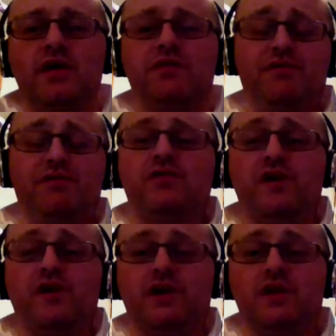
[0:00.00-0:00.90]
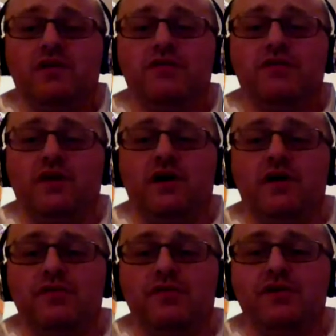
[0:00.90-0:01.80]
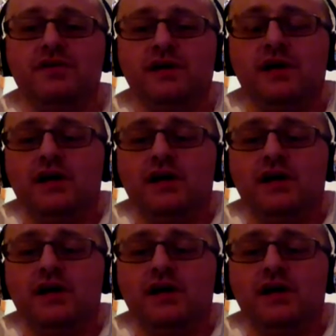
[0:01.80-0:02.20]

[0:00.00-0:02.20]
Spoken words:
There were definitely 14 that started with us,